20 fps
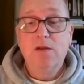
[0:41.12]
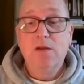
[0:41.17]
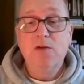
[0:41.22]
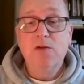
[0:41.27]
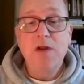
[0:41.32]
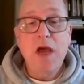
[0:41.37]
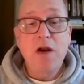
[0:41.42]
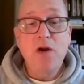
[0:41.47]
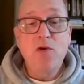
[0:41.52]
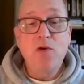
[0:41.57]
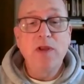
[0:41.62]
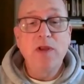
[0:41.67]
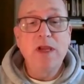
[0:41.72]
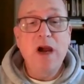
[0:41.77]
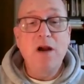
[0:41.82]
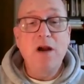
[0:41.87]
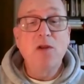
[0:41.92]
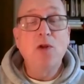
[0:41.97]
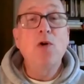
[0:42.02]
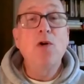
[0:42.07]
to not only
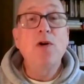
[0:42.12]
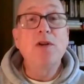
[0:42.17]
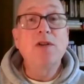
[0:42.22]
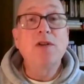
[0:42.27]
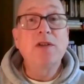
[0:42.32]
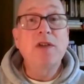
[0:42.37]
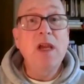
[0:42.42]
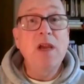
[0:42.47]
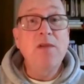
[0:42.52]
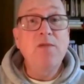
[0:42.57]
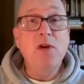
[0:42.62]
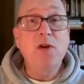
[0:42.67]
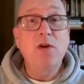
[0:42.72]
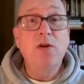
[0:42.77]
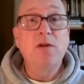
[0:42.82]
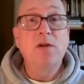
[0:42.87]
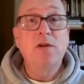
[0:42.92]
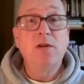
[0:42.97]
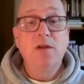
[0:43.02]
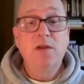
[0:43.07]
our Lord and Savior,